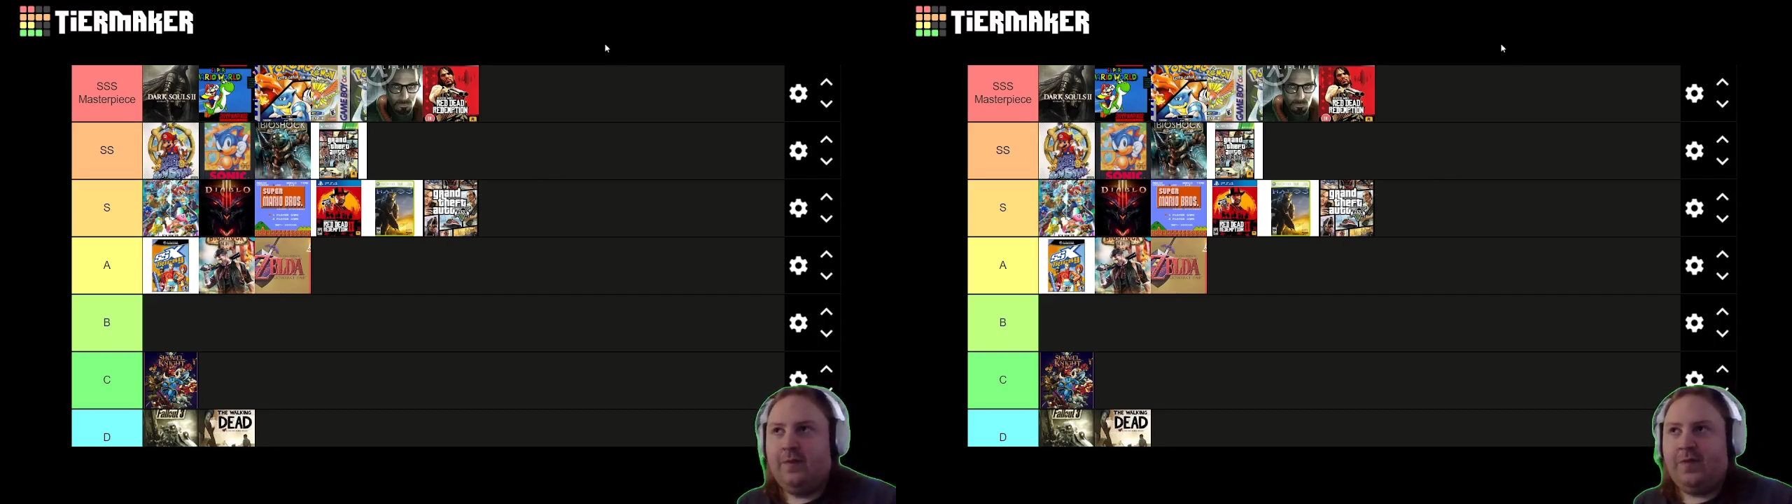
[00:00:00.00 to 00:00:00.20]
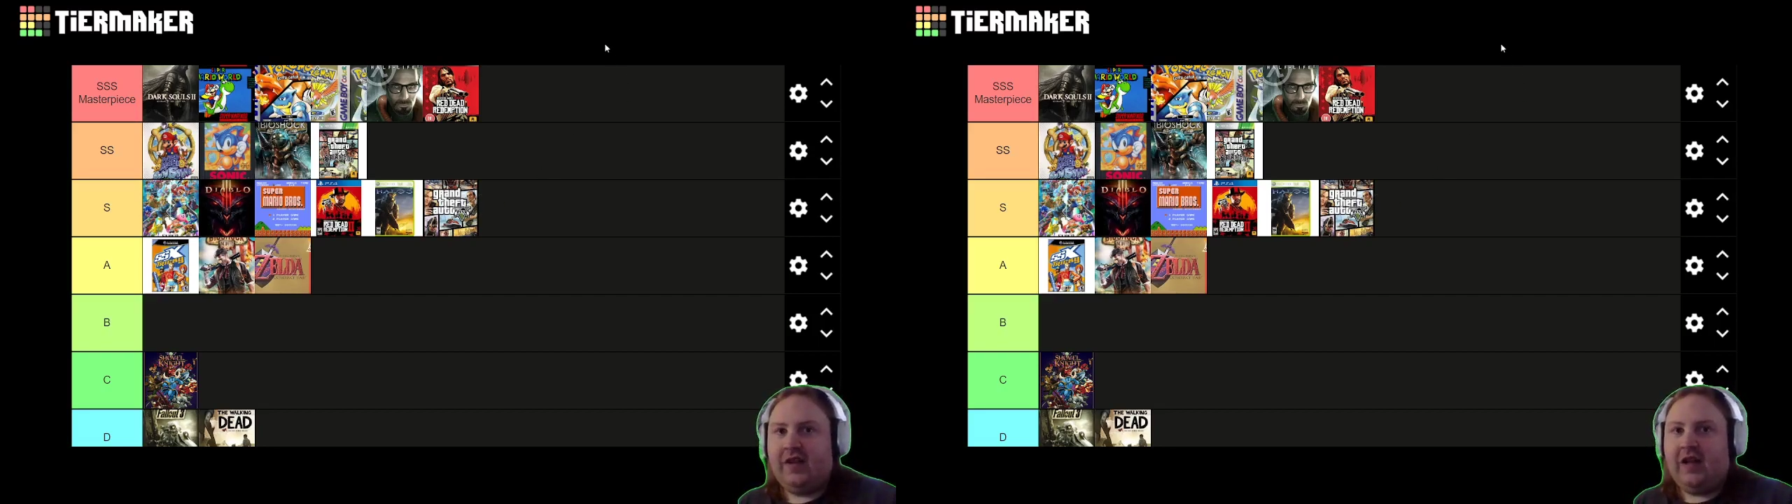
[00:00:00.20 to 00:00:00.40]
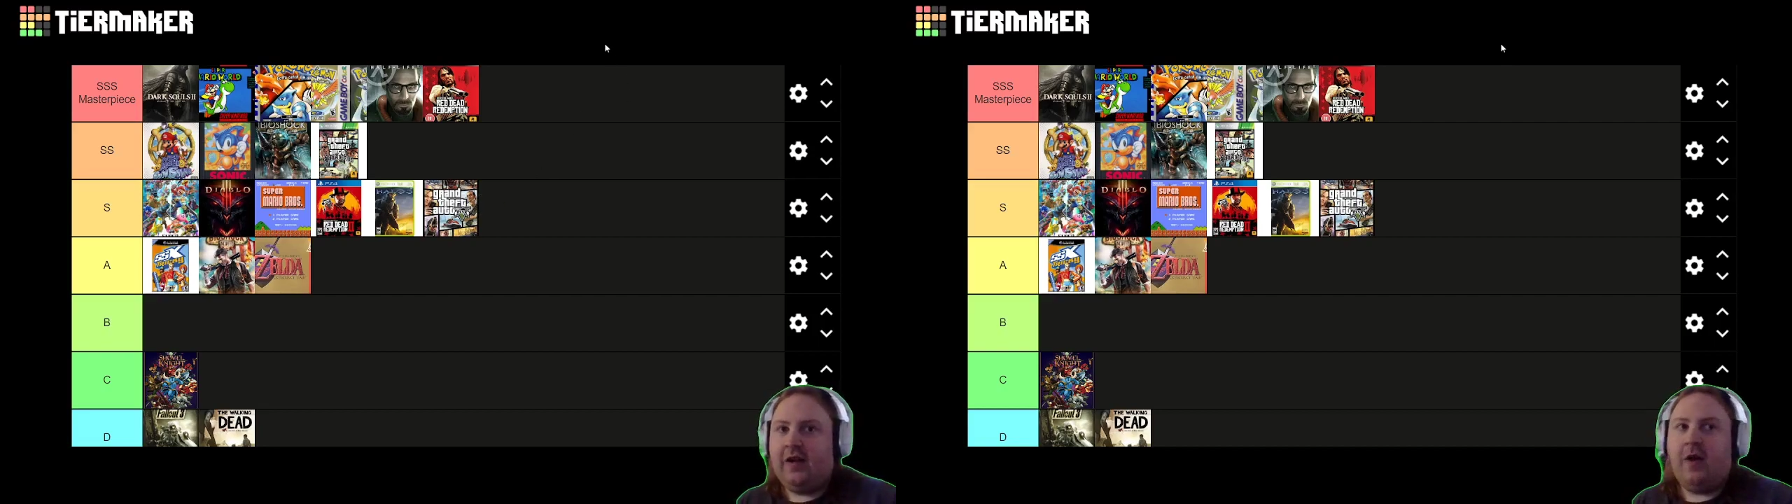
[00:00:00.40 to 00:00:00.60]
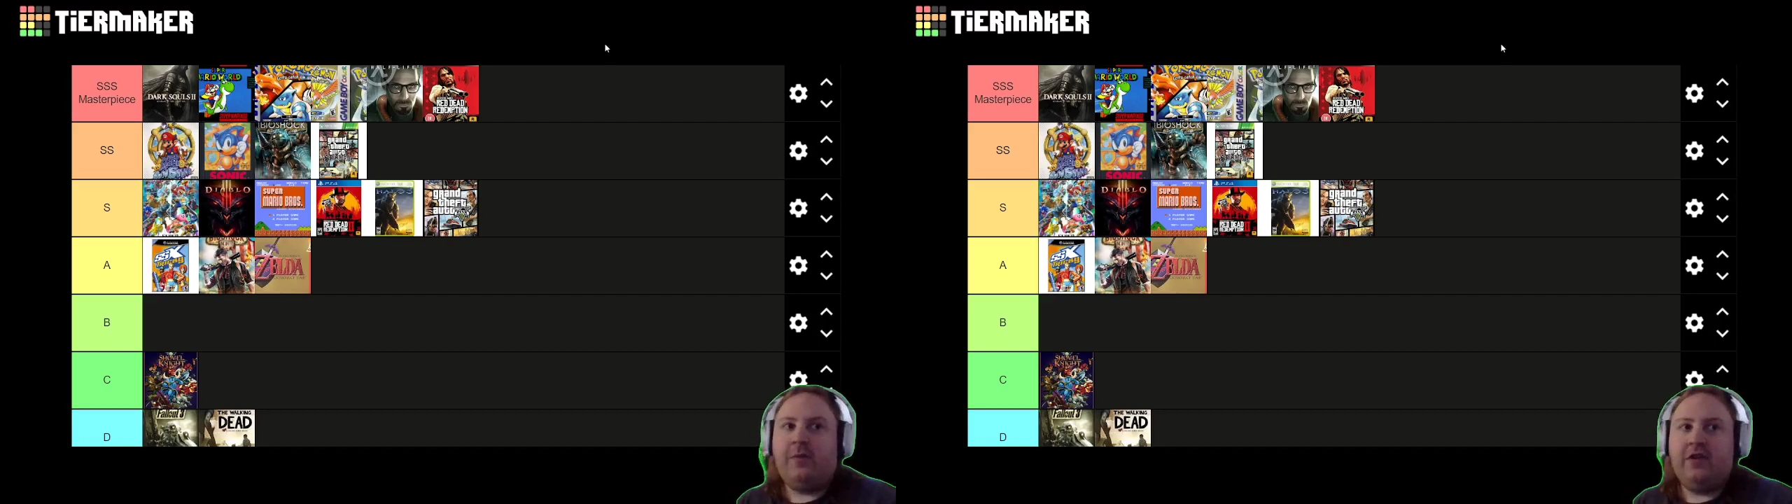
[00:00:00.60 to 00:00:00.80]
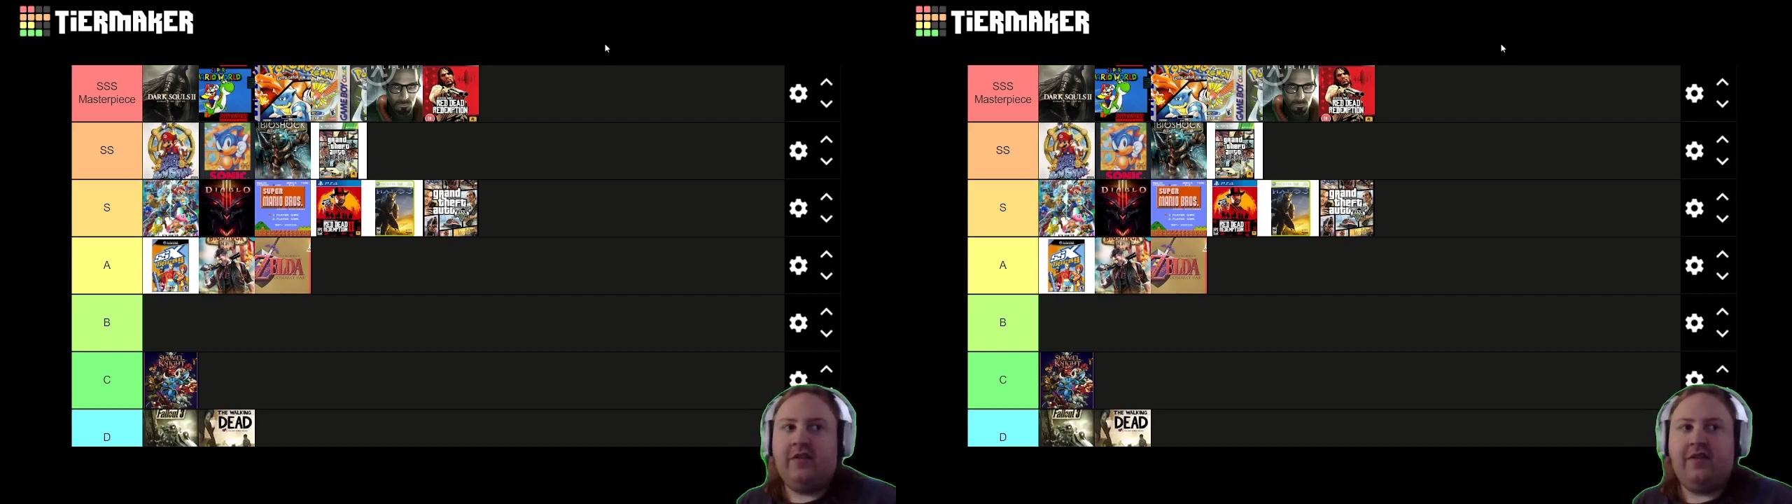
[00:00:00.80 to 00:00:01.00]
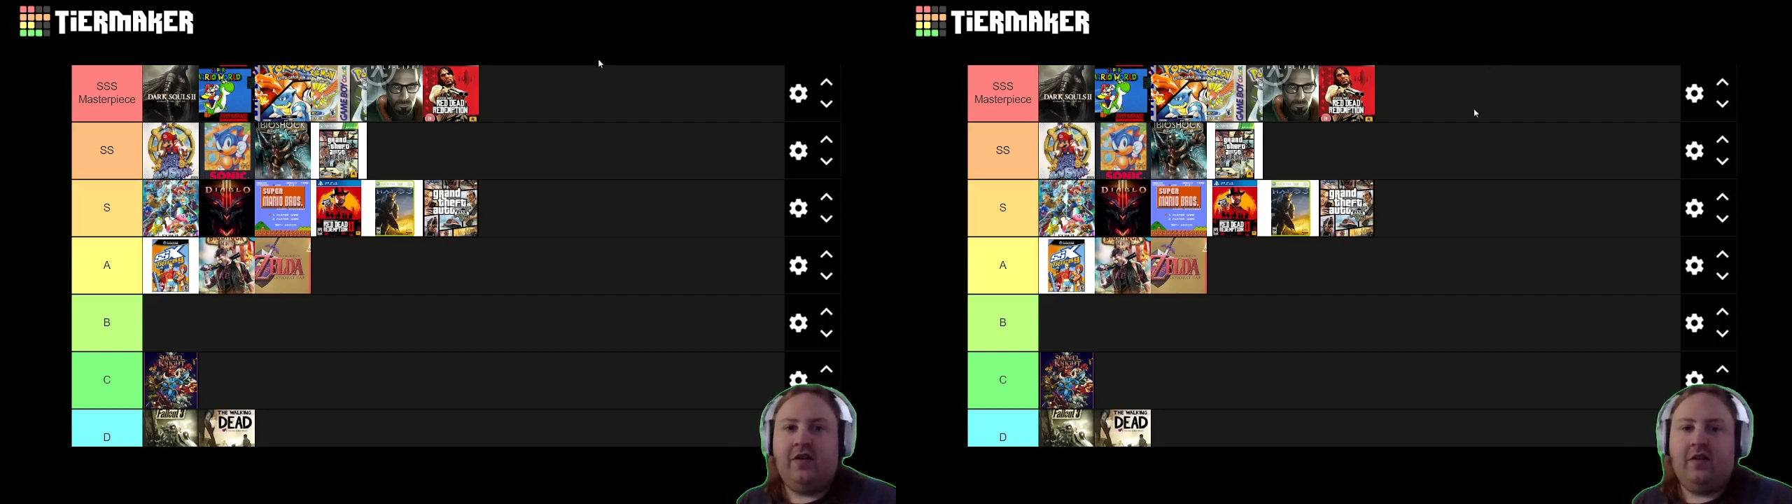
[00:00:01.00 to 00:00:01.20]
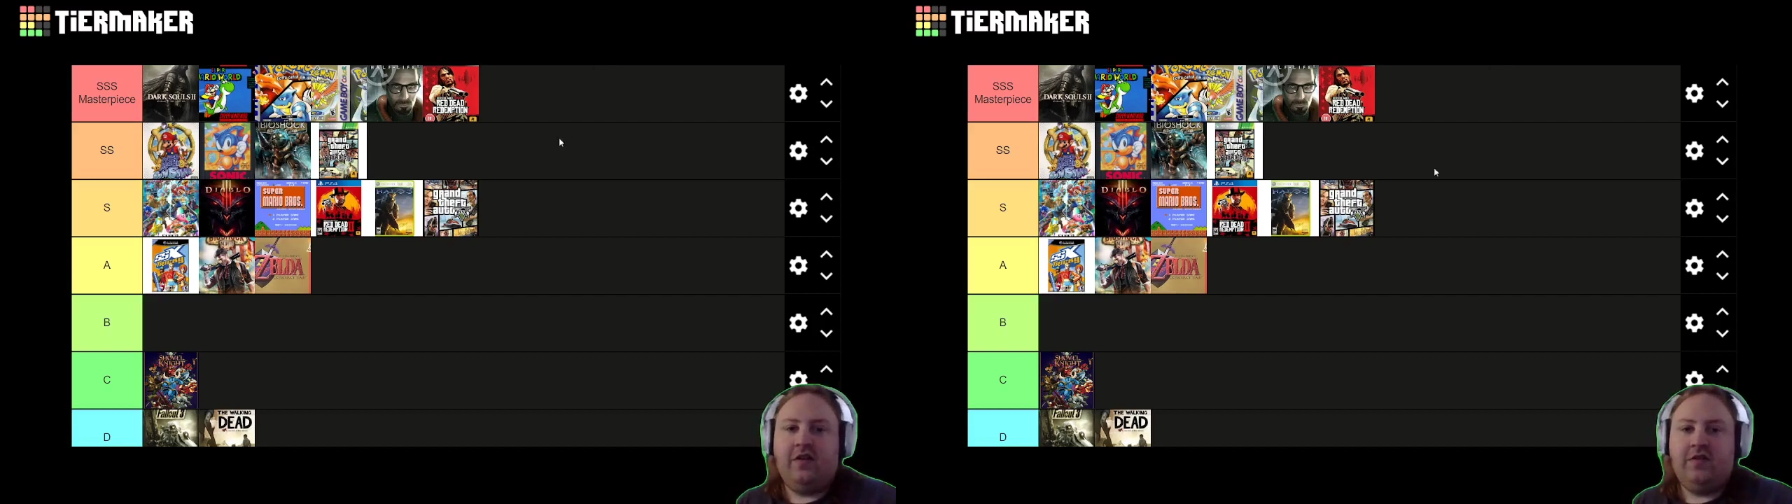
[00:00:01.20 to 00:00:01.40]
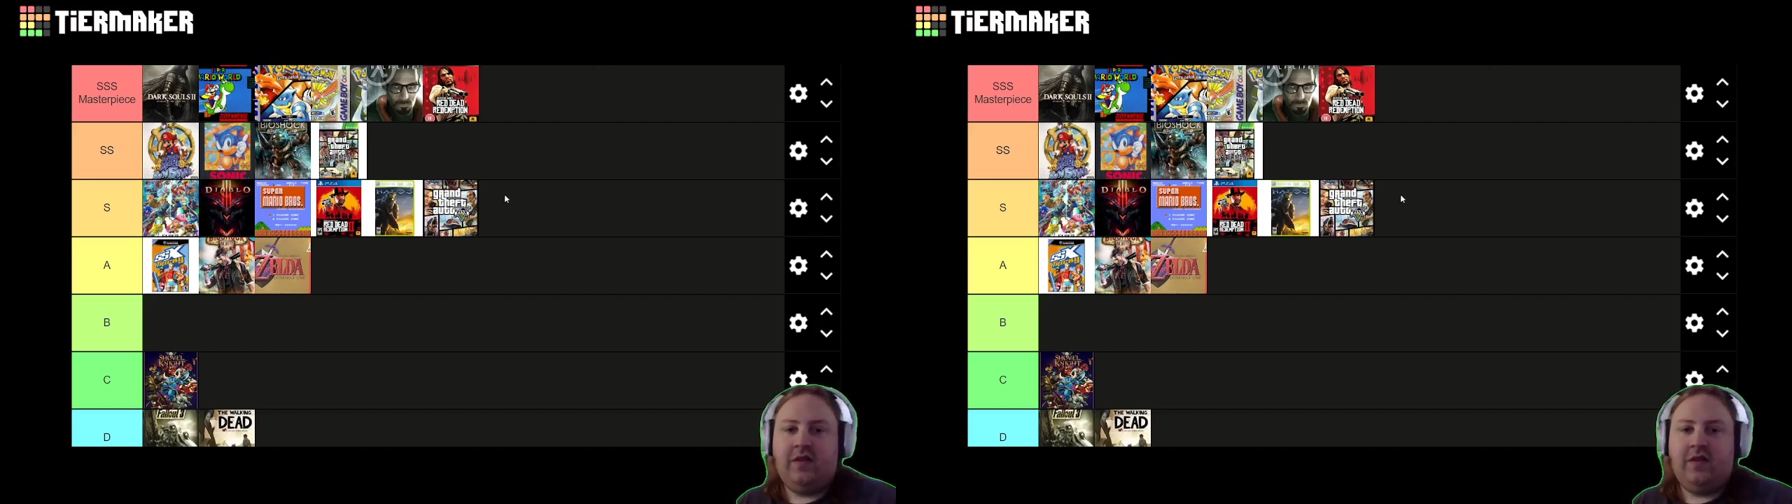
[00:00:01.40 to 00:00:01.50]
Like they had a couple good songs,